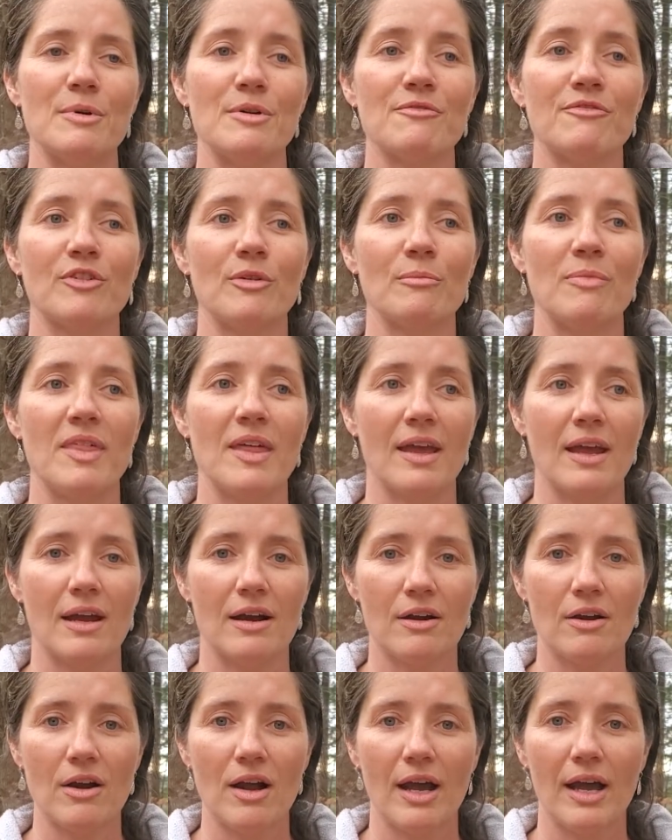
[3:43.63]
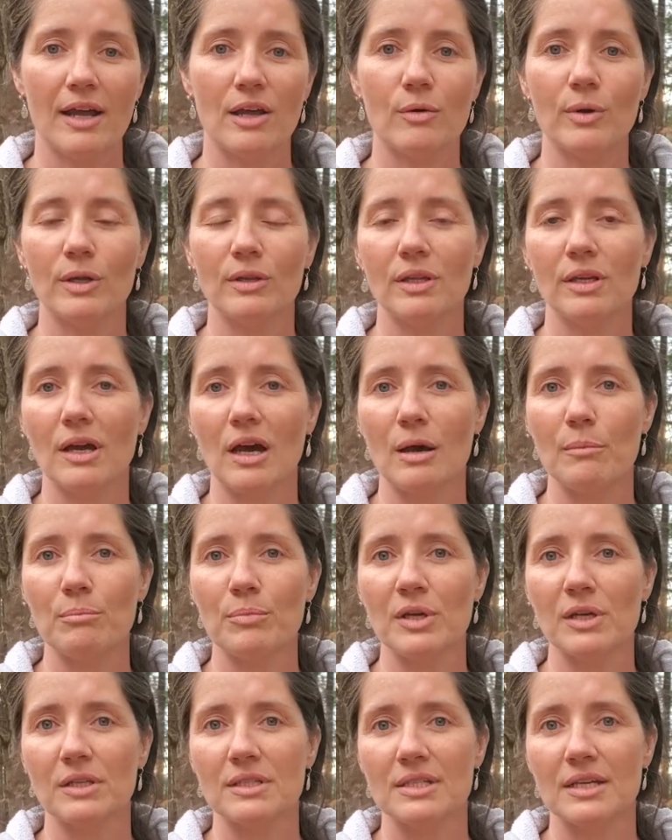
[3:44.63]
From there, I quickly got
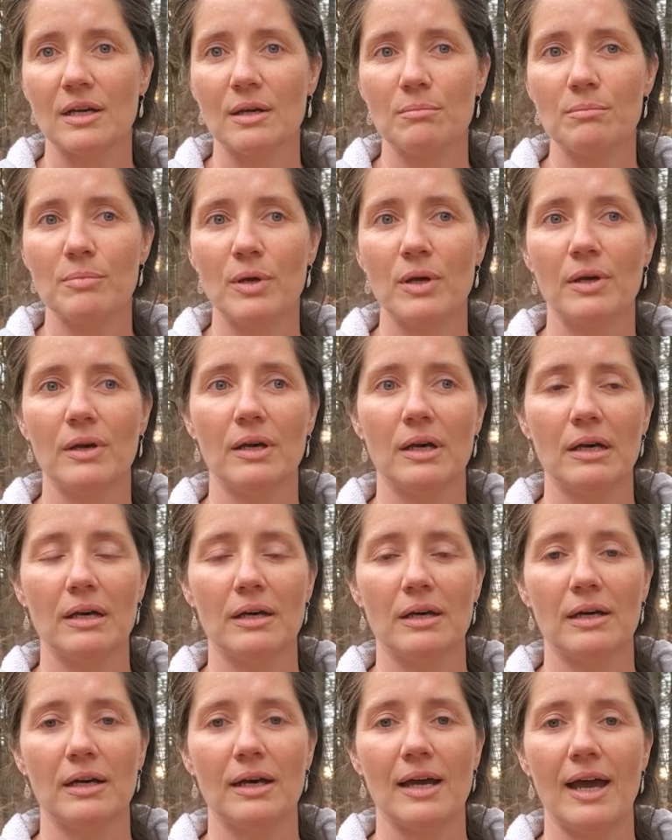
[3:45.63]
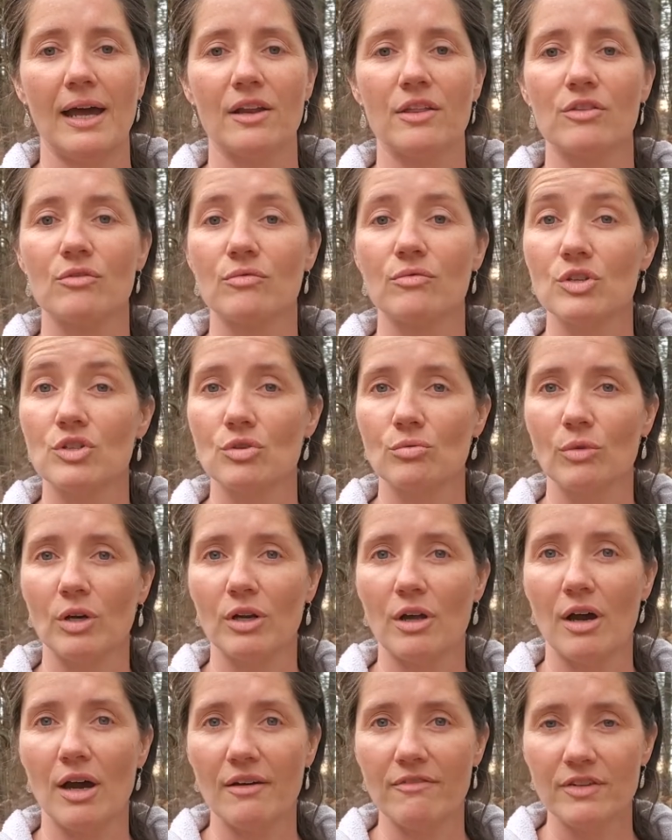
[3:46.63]
picked up out of the Region 1
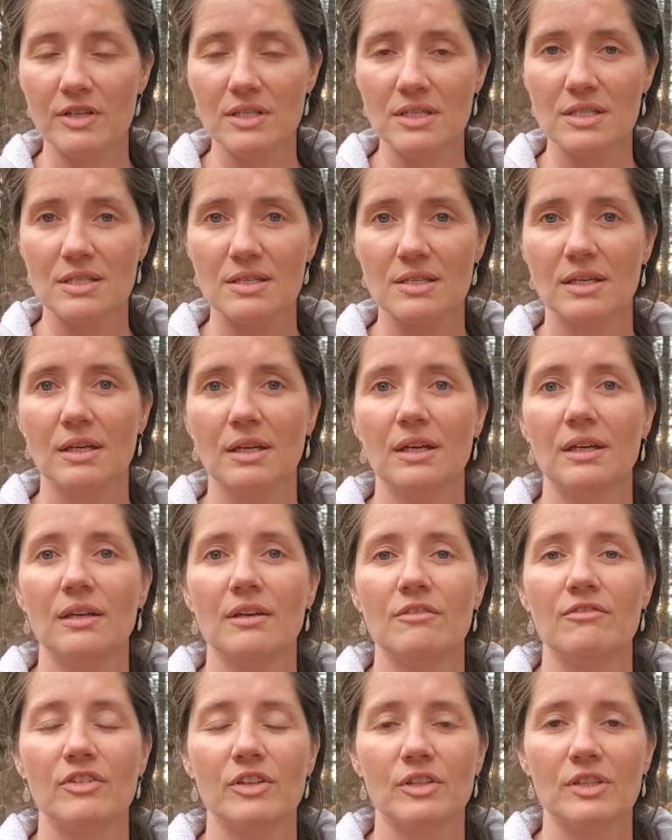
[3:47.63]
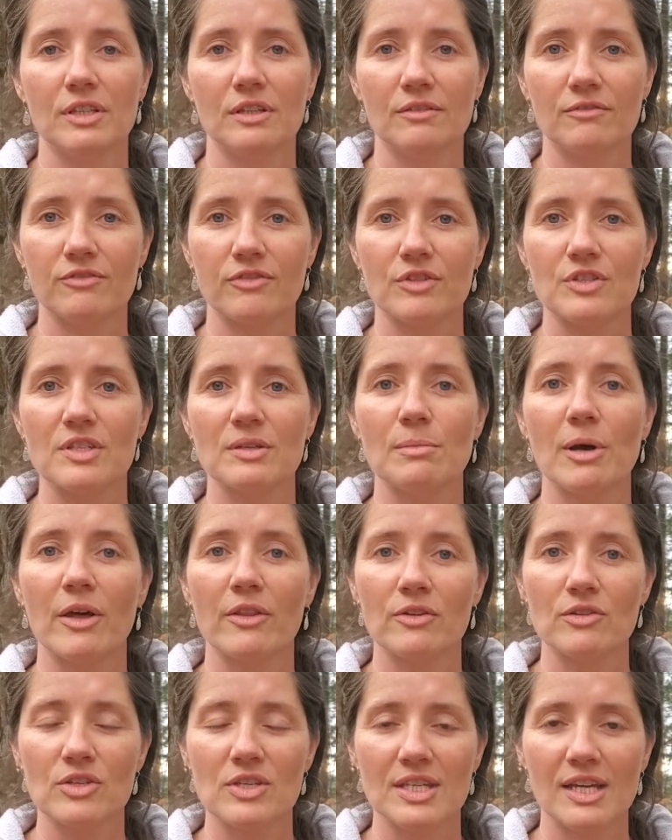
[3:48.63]
office, filled in for some
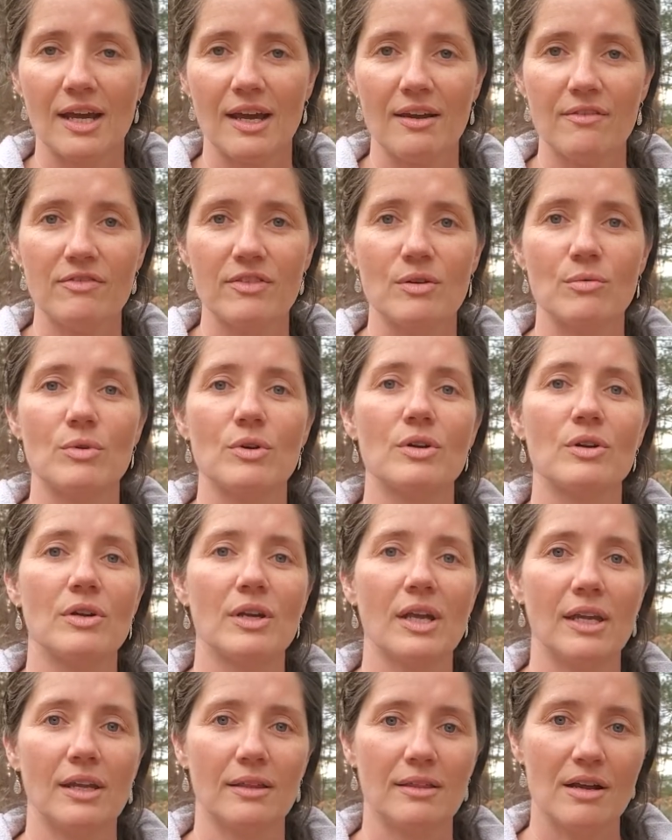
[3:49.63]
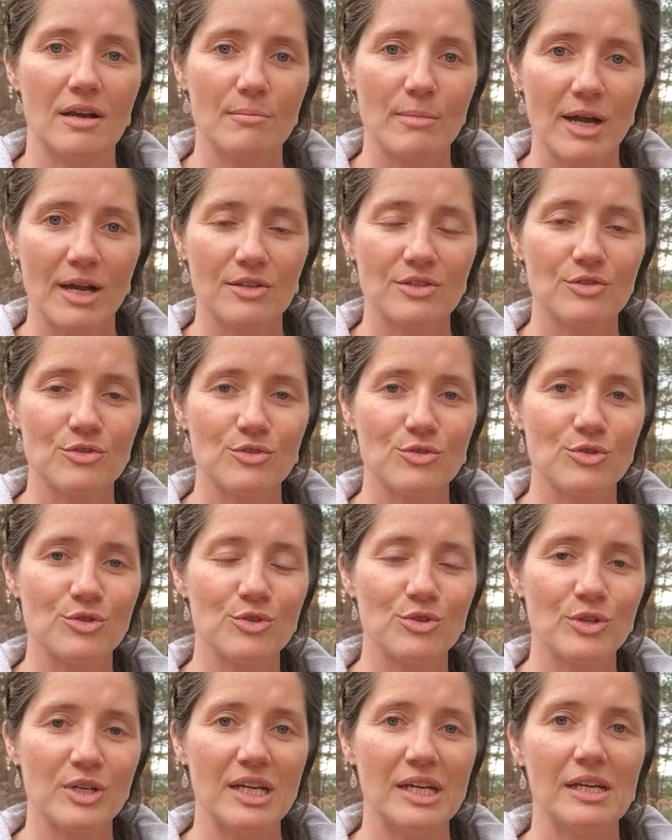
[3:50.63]
other staff that were getting their master's
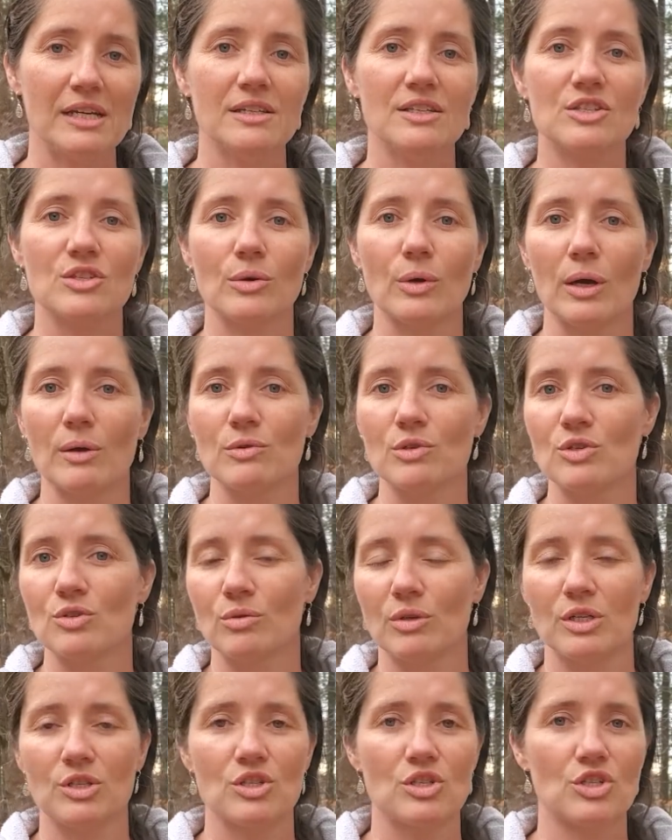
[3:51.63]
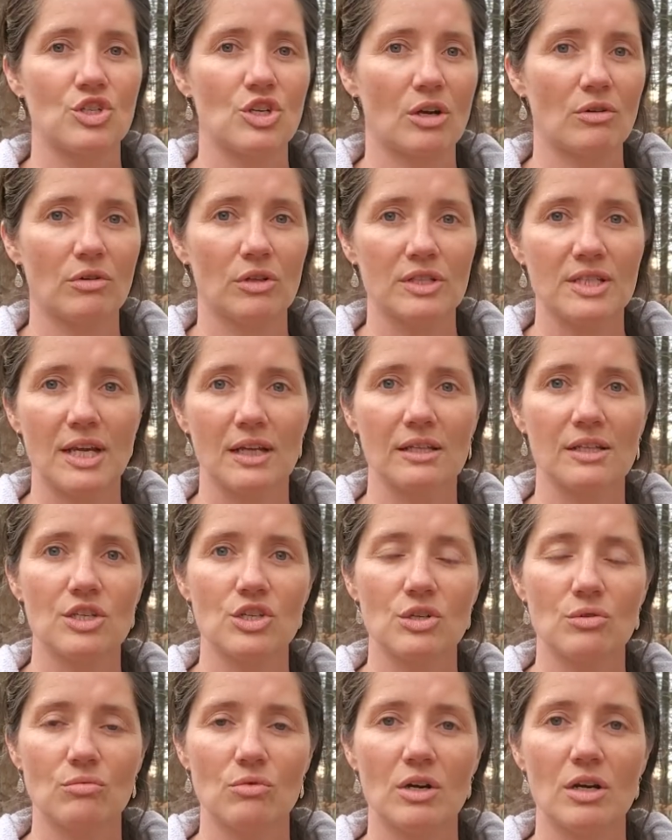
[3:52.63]
degree, so I was doing just general
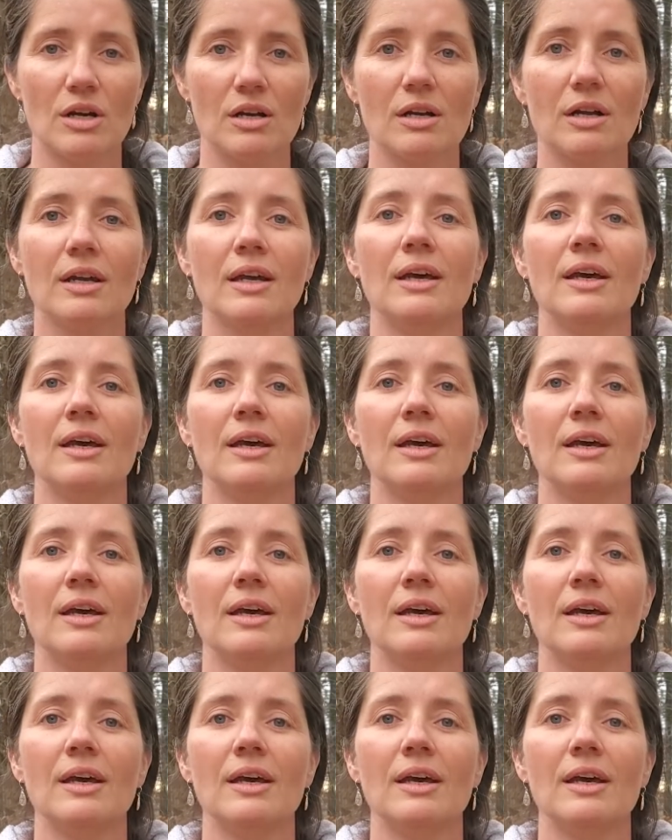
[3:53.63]
technician work.